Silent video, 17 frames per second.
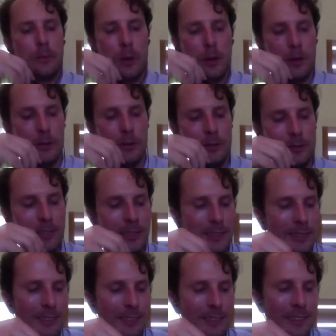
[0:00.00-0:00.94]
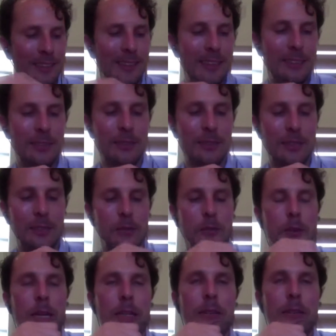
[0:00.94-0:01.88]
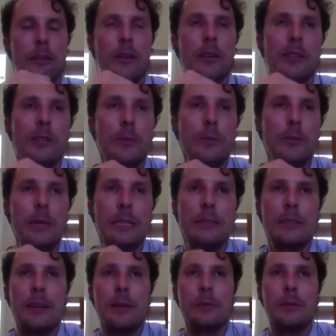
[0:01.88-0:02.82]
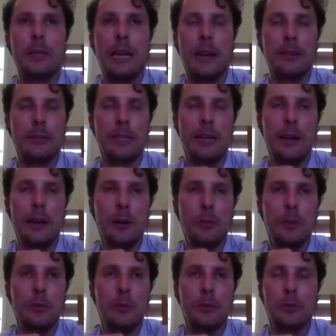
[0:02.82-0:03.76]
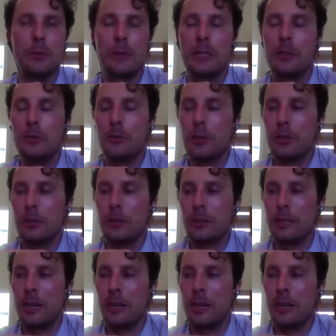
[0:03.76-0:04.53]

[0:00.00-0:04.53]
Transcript: Well, that's great and all, you might say, but how does that help me with my nutrition?